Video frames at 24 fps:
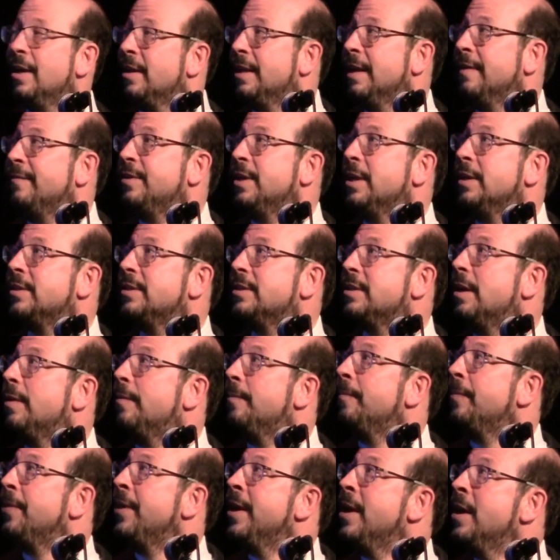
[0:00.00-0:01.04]
they've done so,
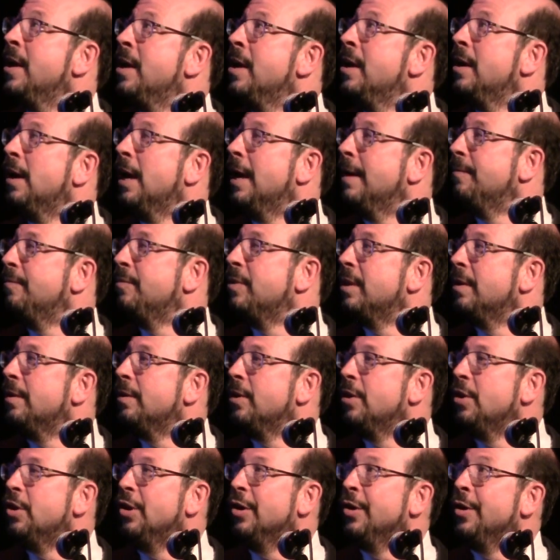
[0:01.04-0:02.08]
right?
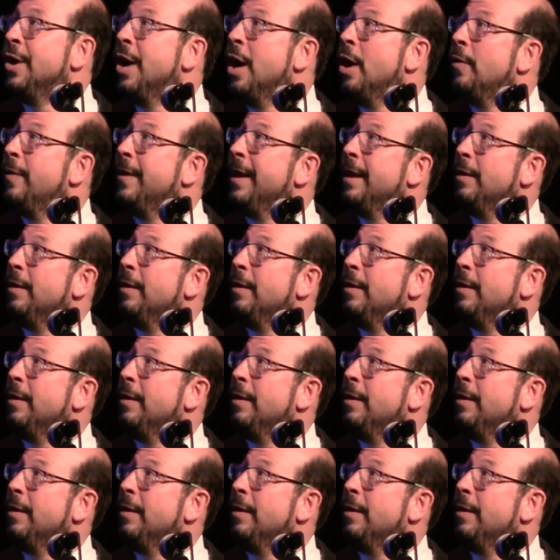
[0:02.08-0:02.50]
You'll know